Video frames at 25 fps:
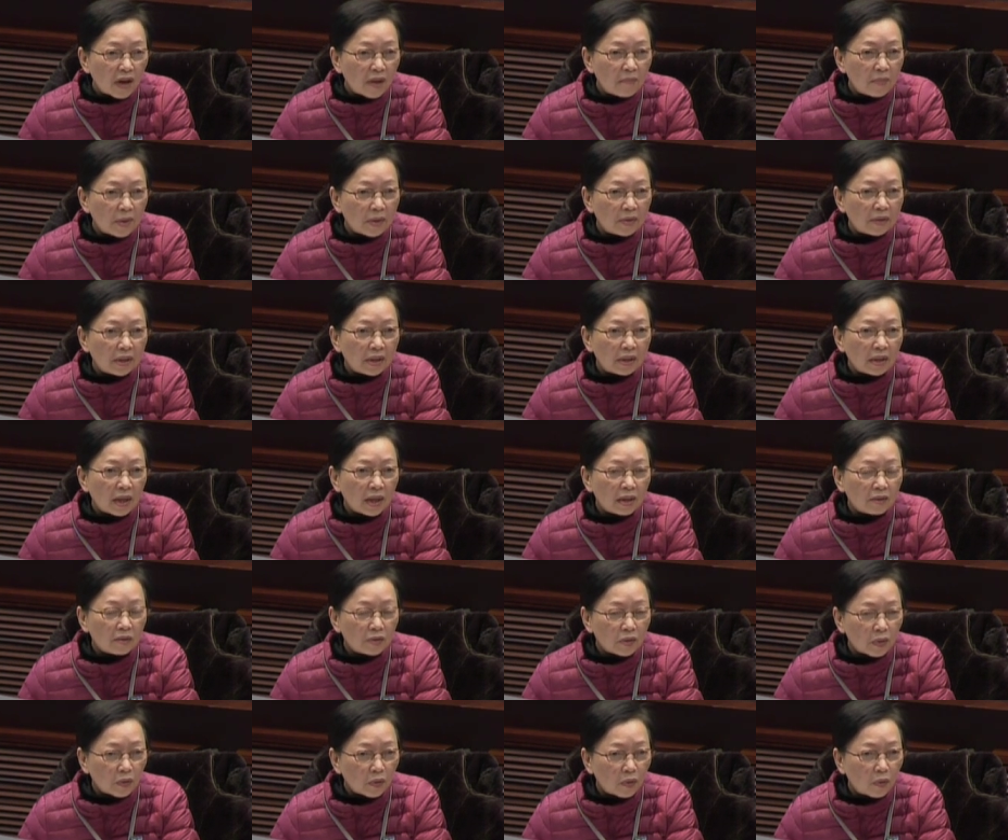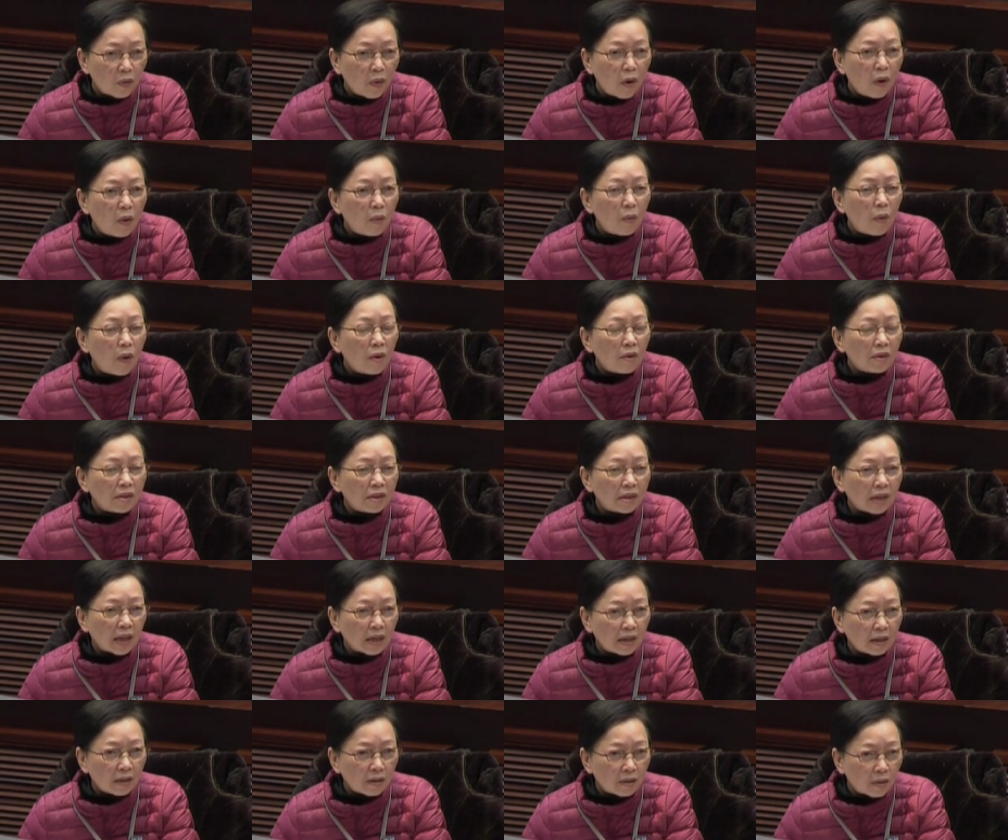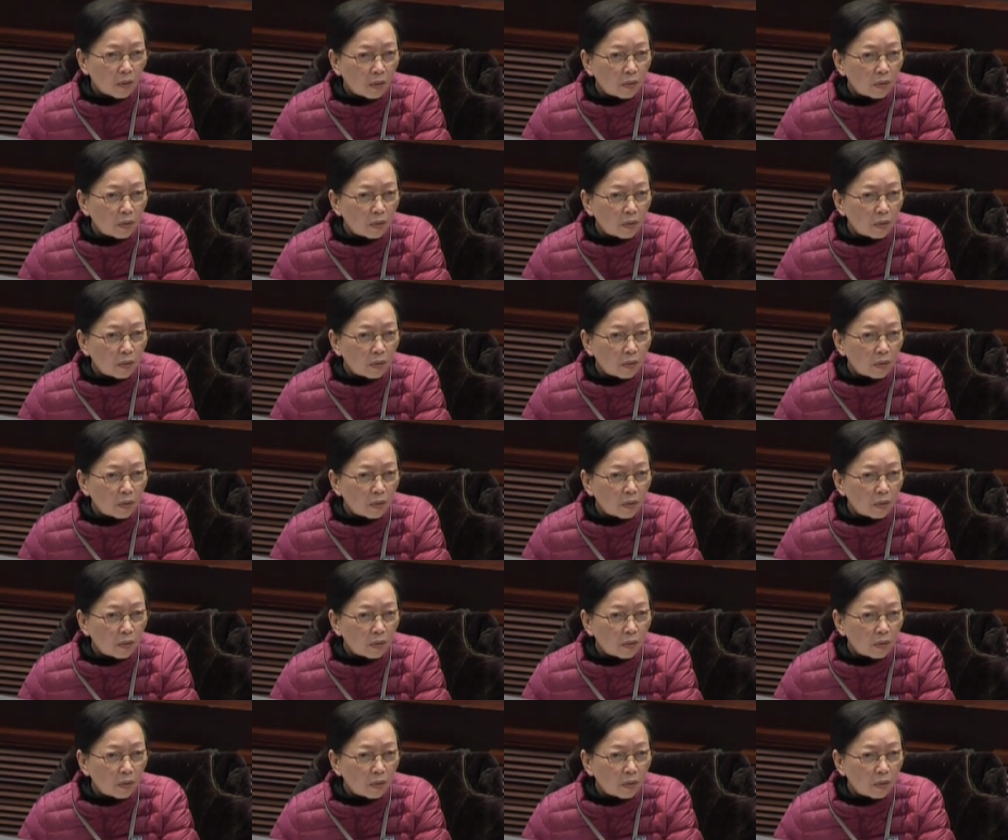But taking that away,